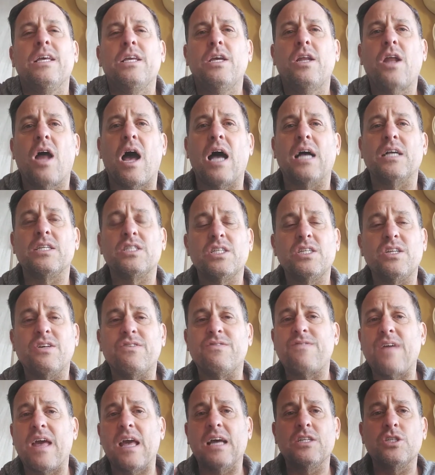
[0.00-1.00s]
You know, as an
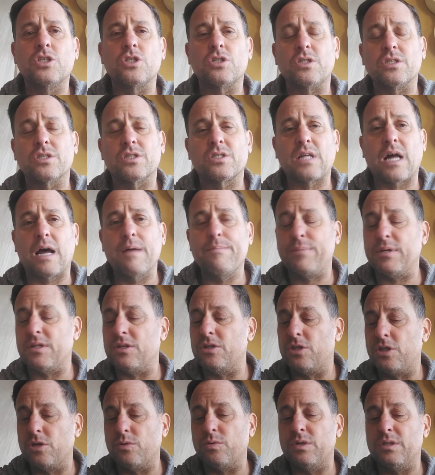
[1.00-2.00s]
evangelist, I've
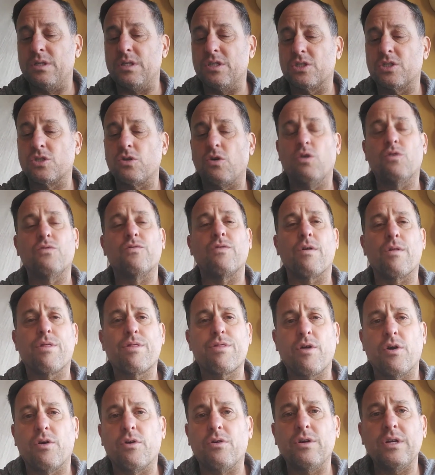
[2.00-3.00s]
been doing this over
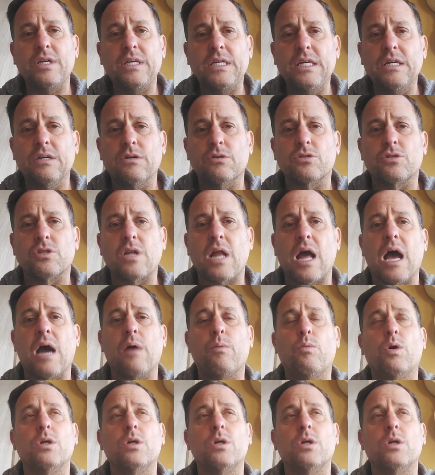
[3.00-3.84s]
30 years now.